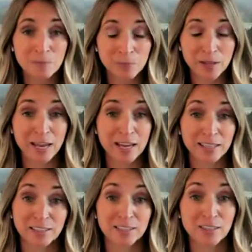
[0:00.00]

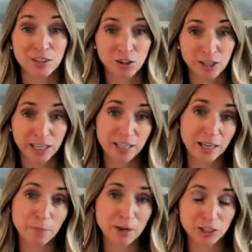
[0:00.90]
and create a
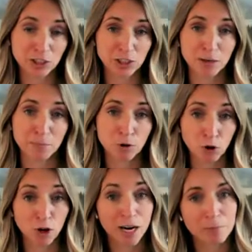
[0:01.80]
mentorship
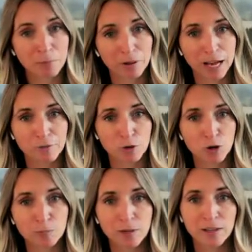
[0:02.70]
program and platform